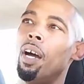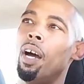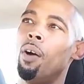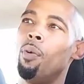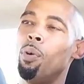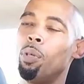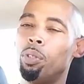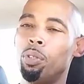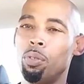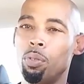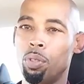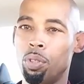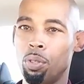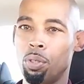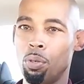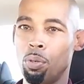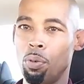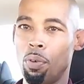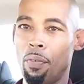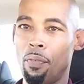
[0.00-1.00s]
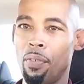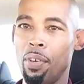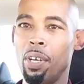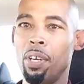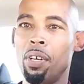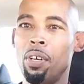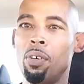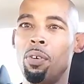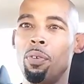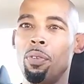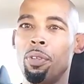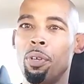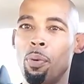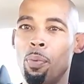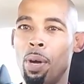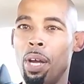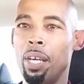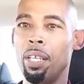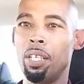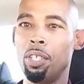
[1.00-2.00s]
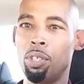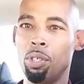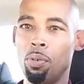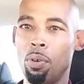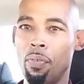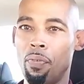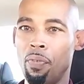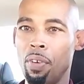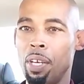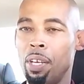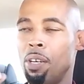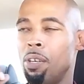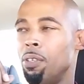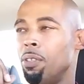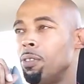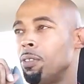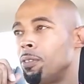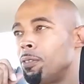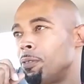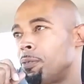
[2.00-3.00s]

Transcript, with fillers: I want you to feel the way that you will feel.